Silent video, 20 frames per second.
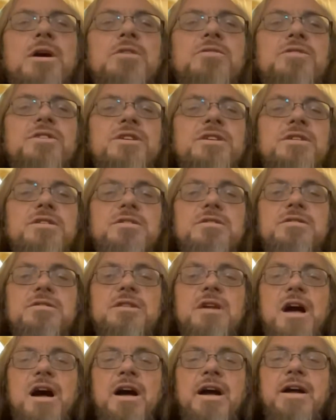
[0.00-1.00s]
welding
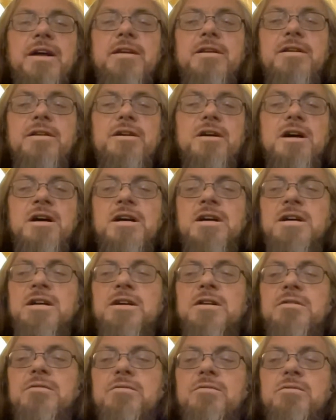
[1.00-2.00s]
and
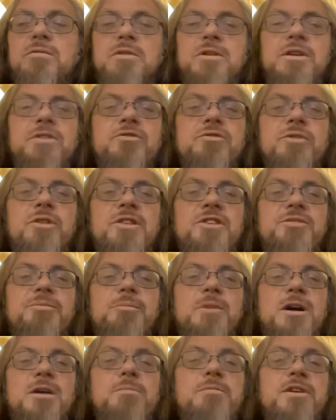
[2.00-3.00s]
lives with
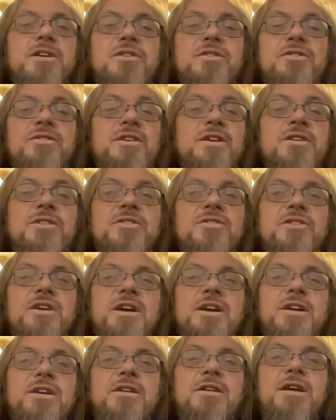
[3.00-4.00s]
his mom because he
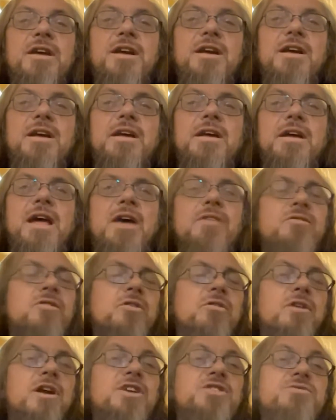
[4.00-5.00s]
decided
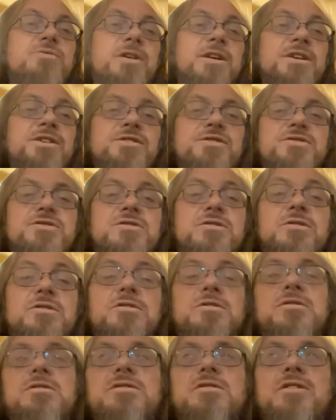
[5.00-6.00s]
after graduating
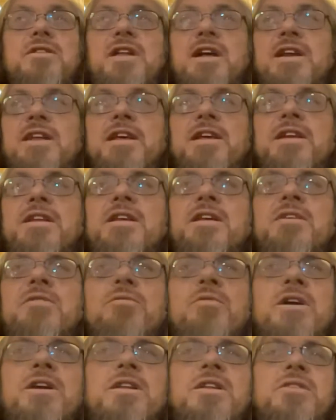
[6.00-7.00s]
school that he
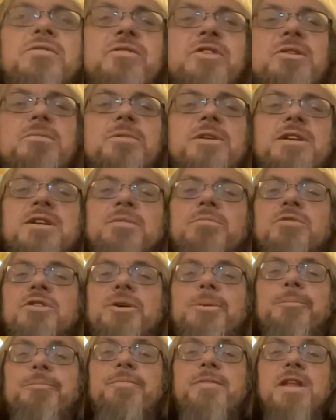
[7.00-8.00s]
didn't want to live with me
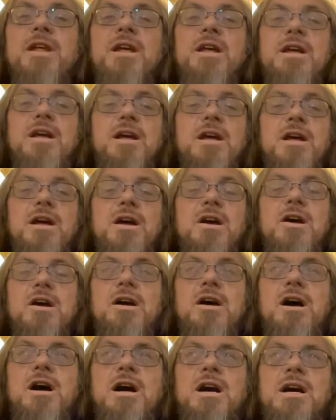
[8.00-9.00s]
anymore.
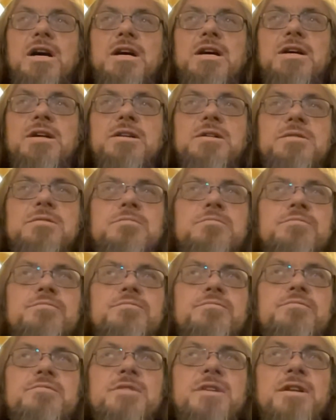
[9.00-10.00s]

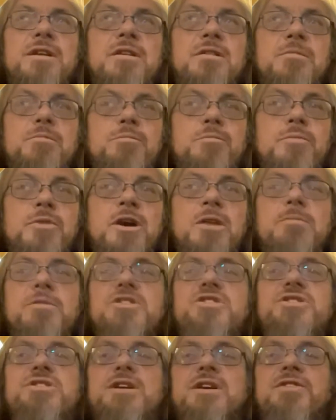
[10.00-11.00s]
Um, Pretty
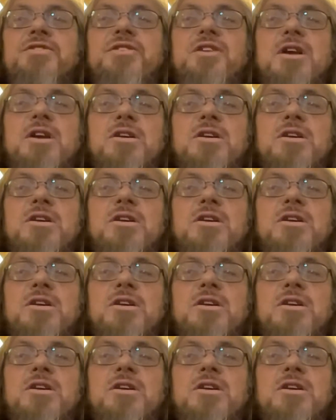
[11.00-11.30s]
much takes